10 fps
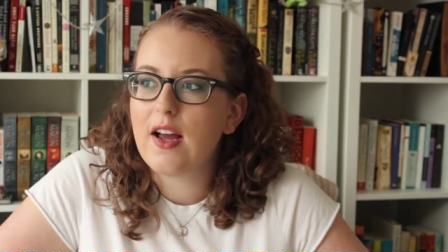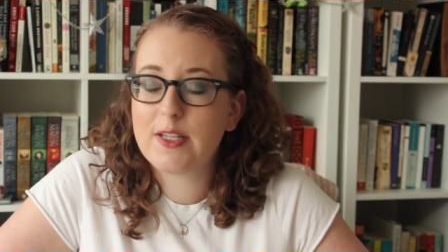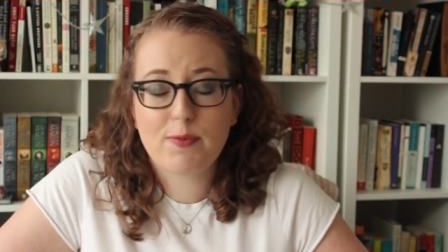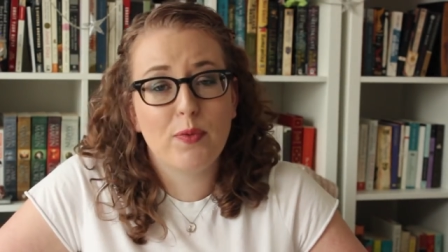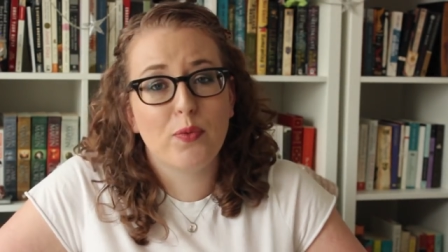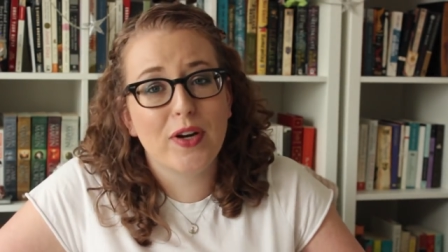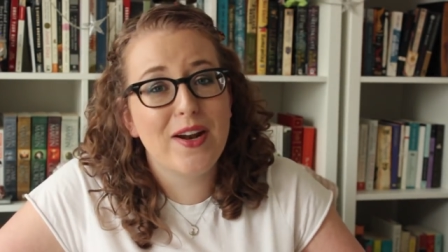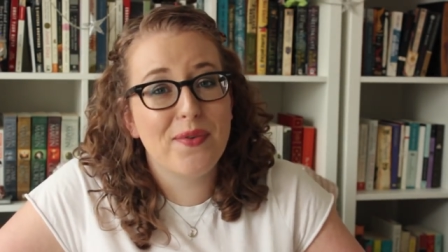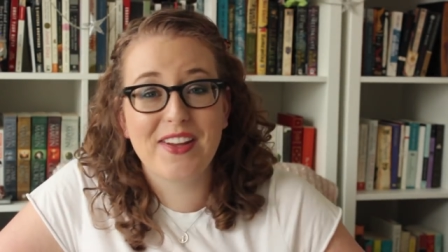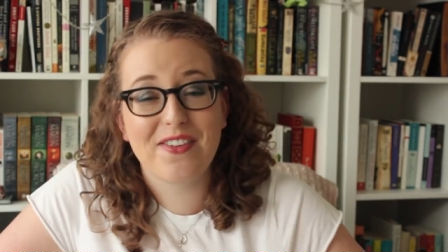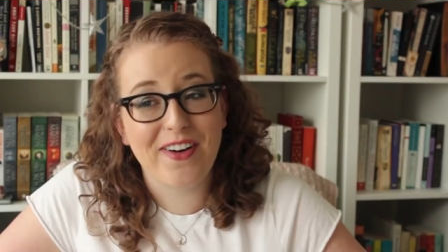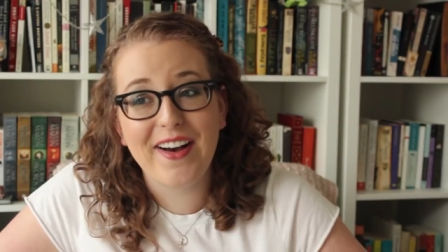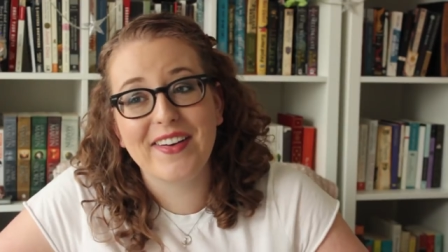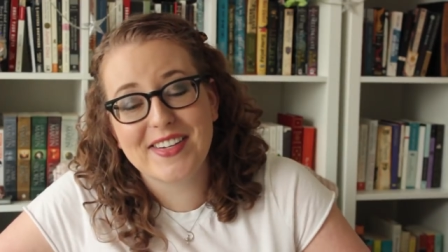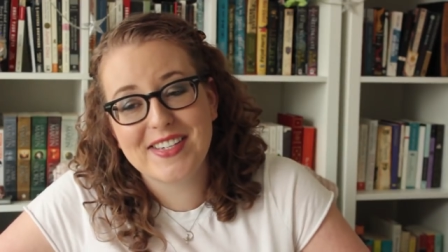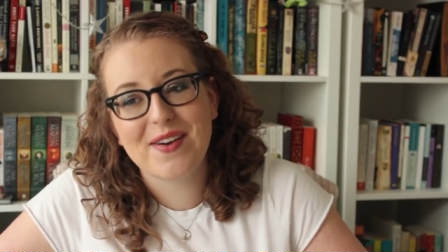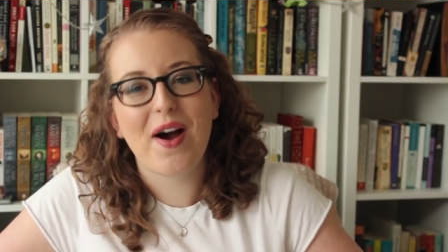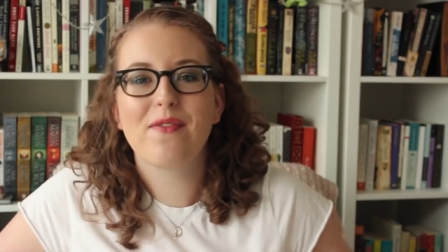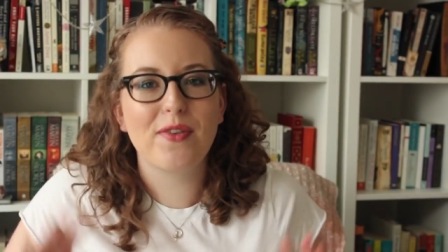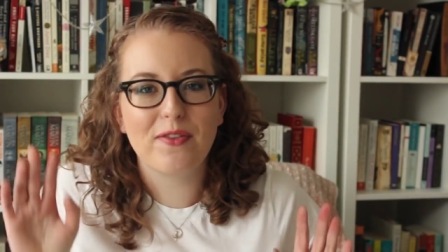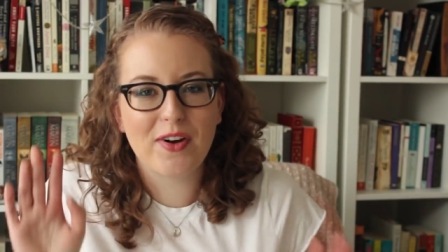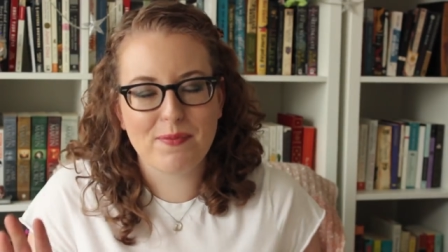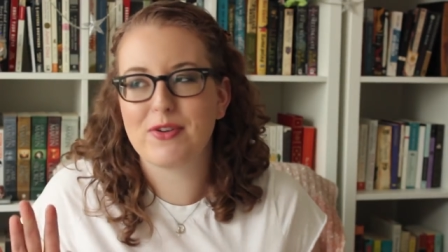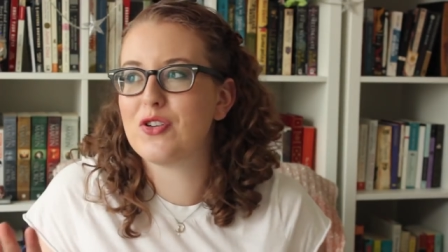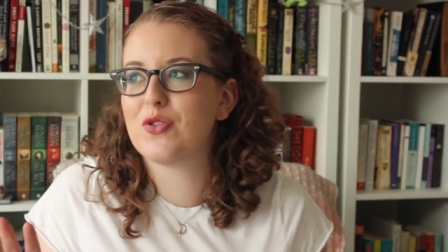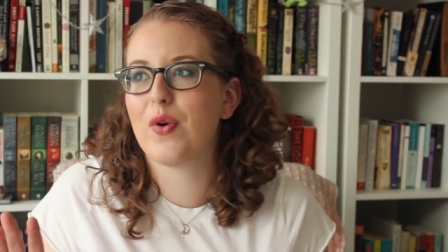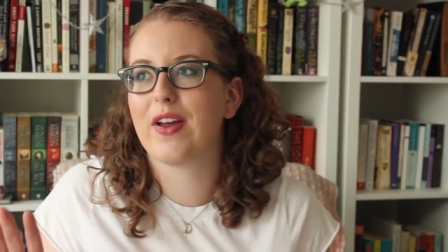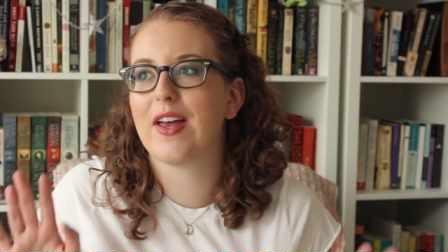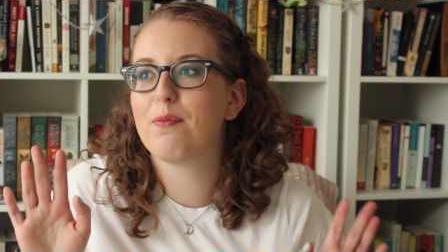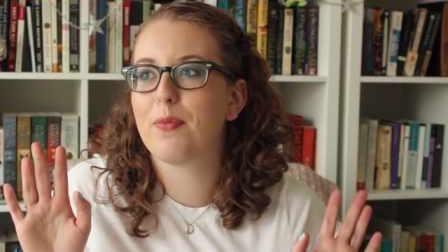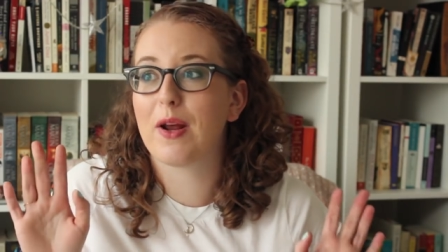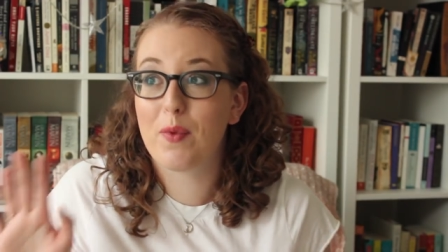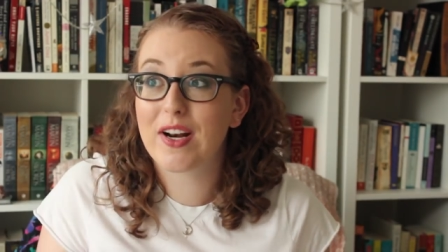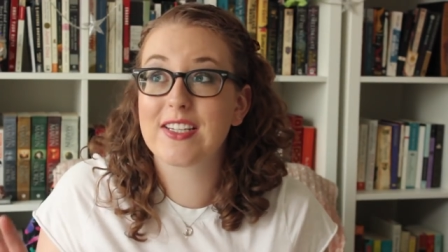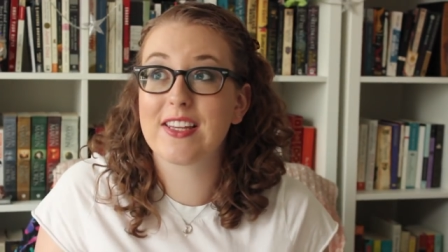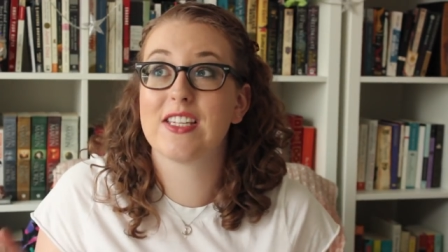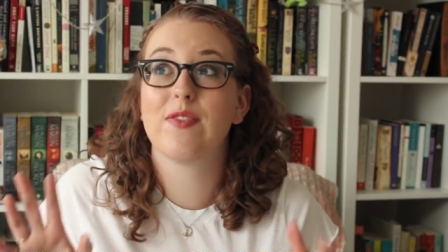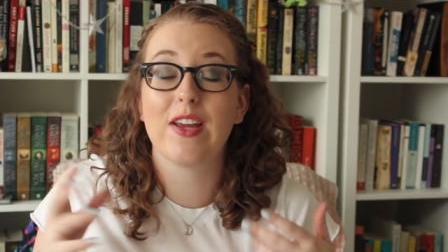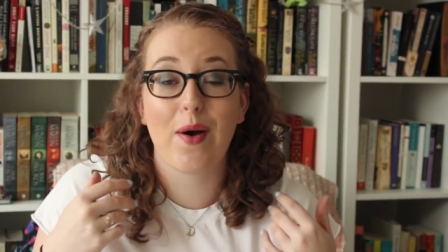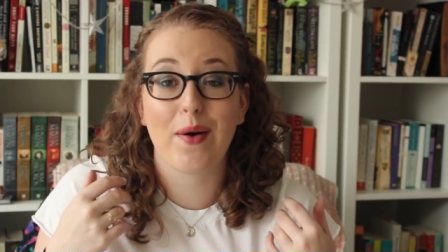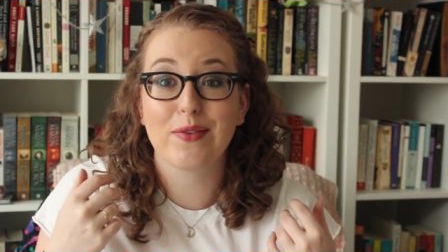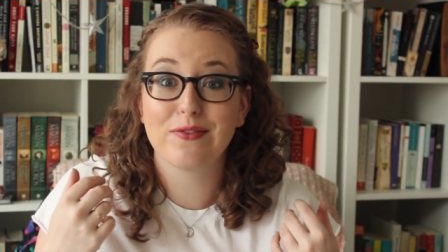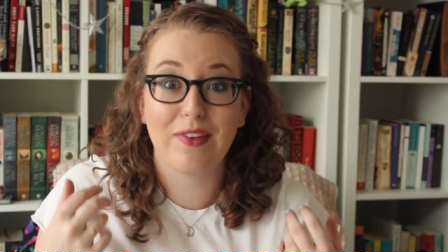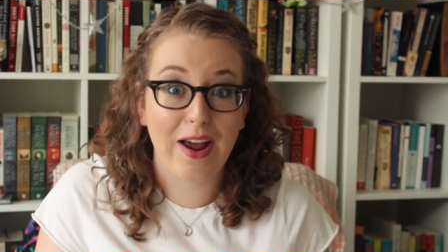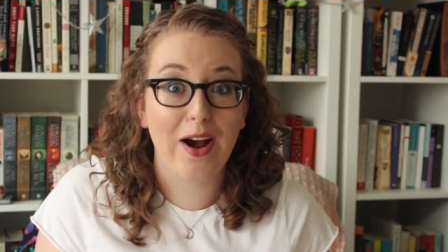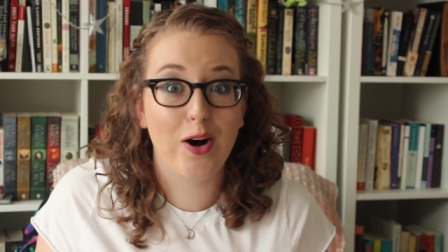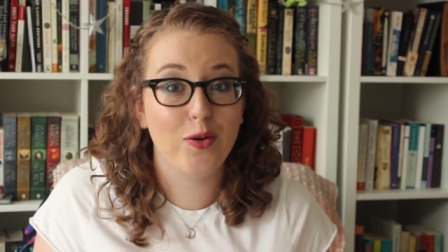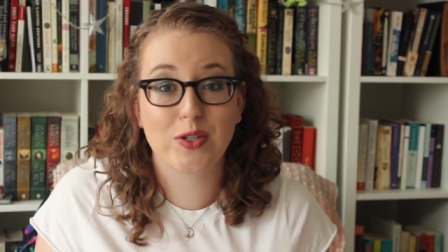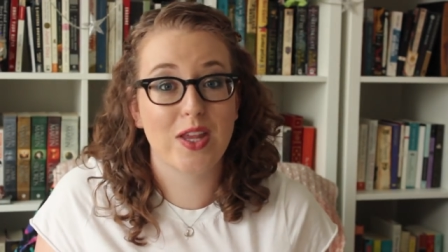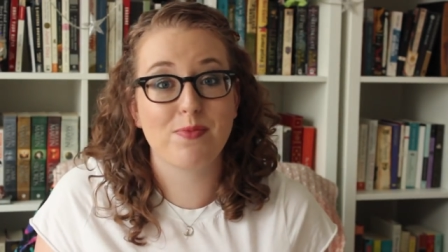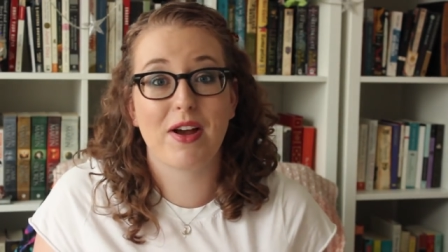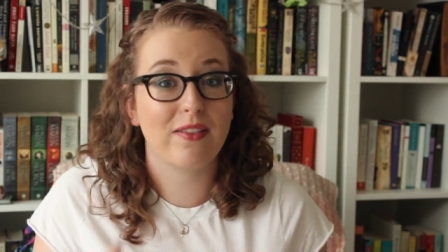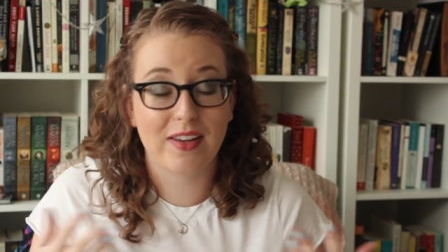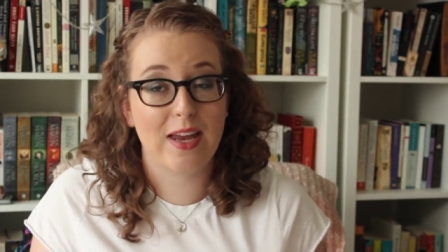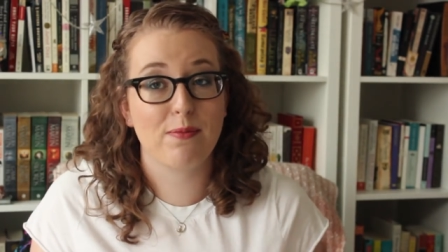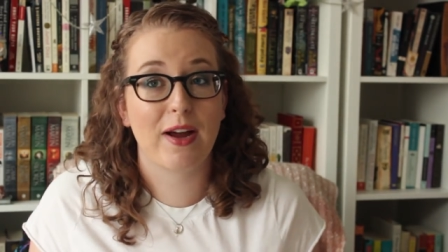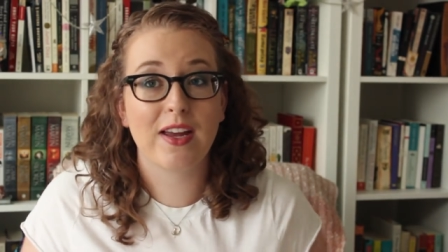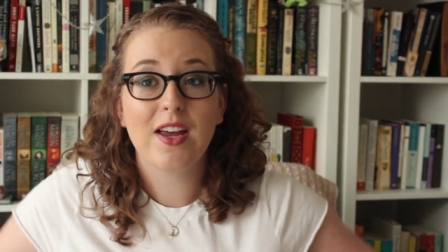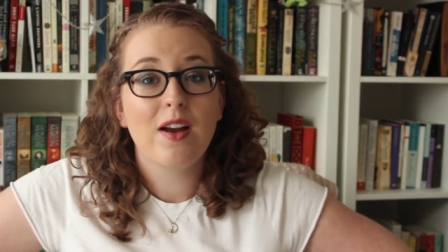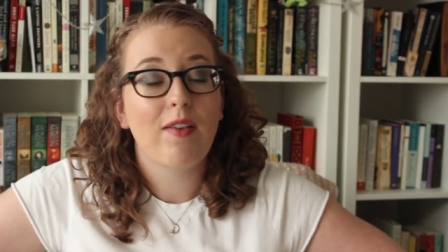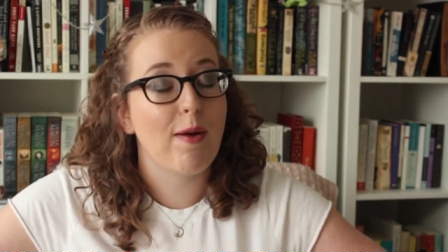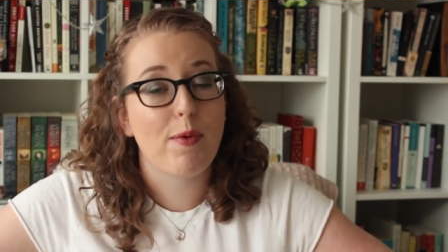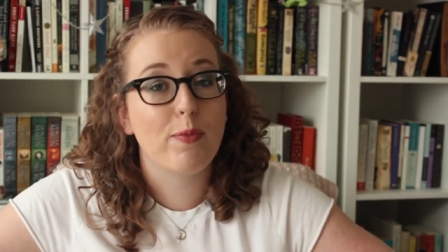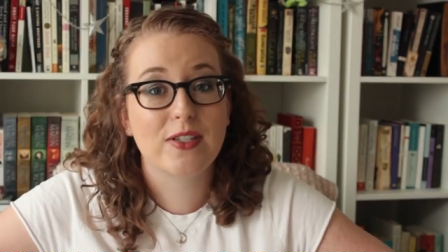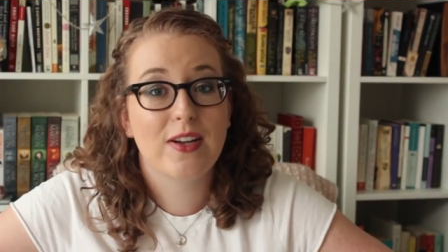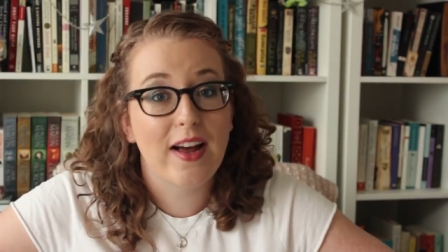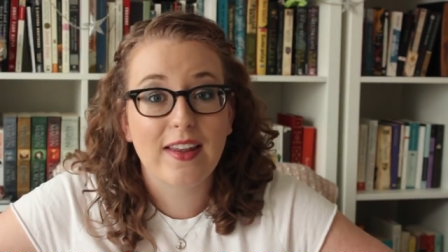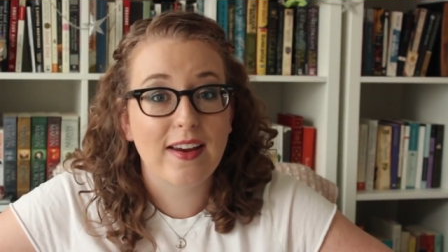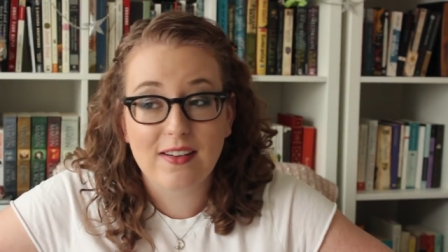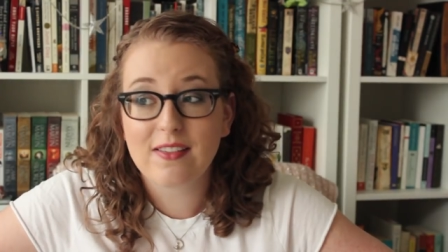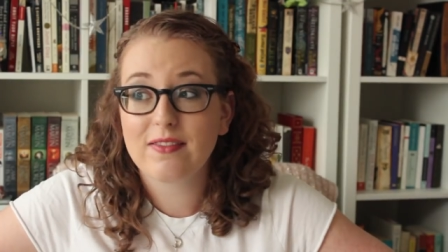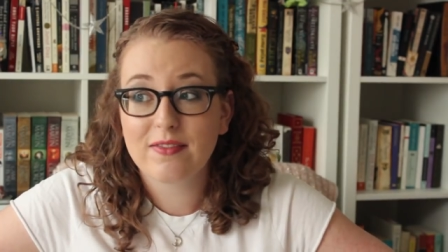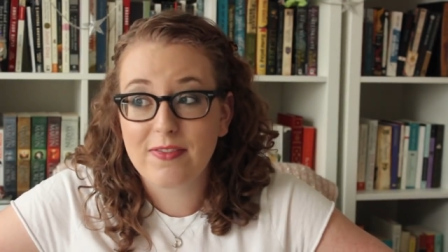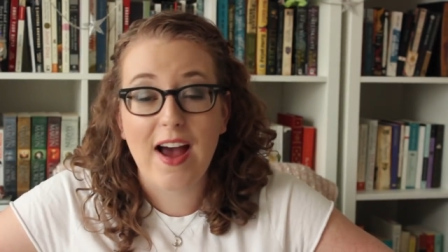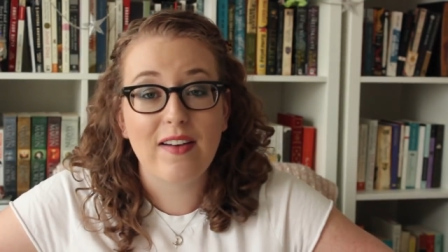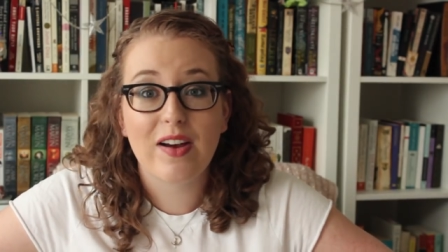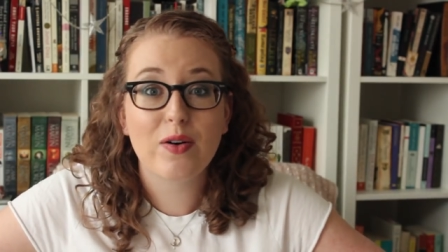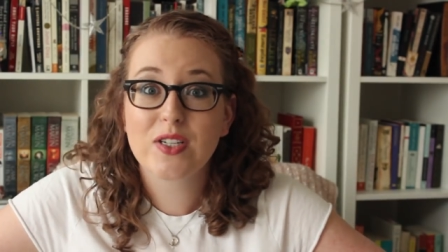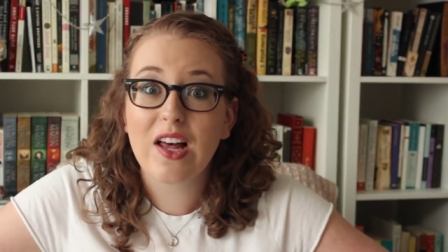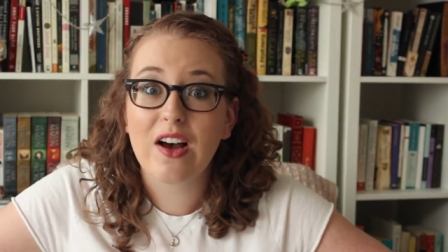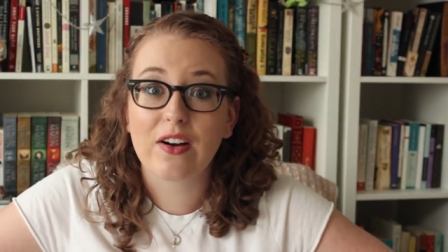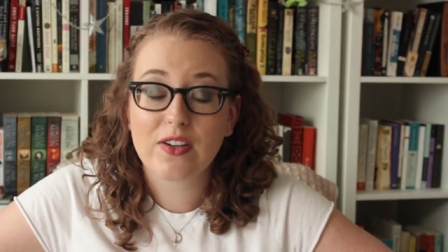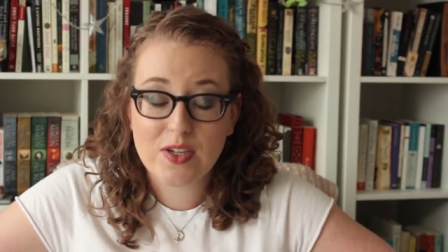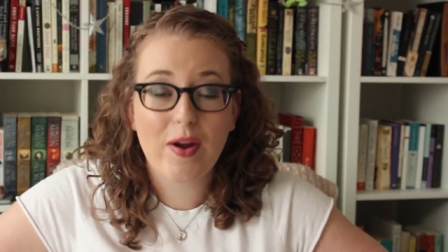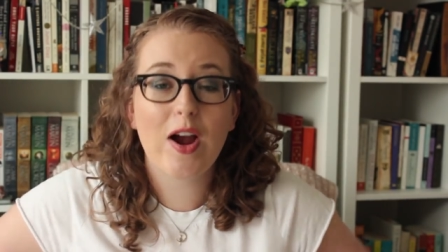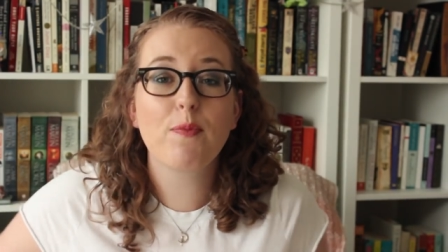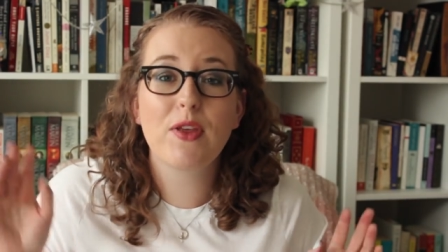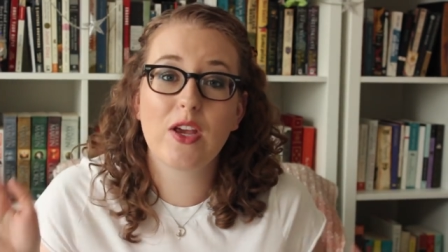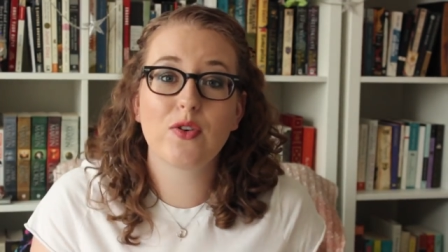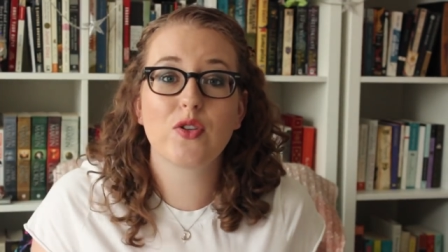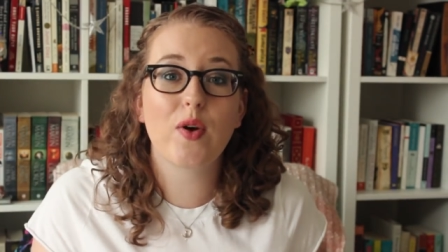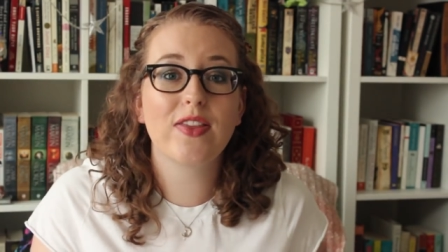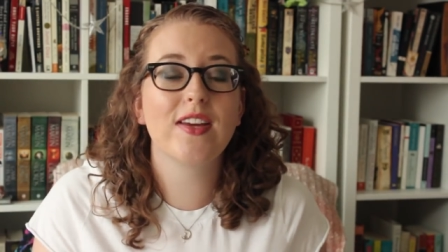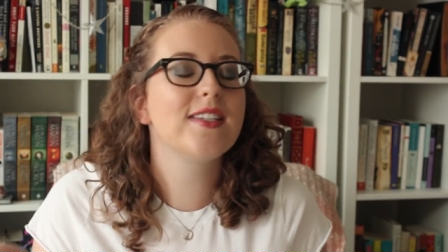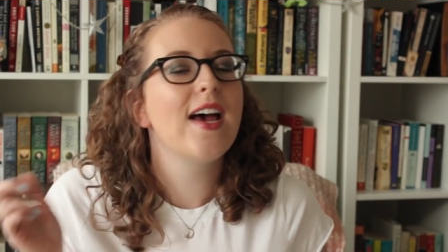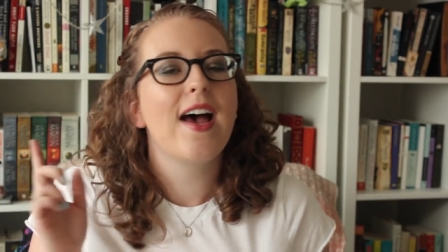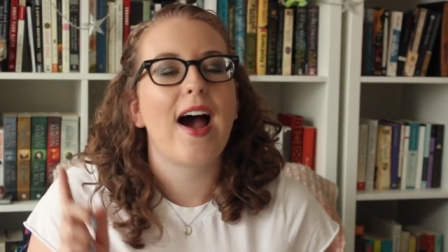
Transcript: It's been really, really fun, so I've been very much enjoying it, but I wanted to get this video out now so that my, again, my wrap-up was not, like, five hours long. So I hope that you enjoyed this.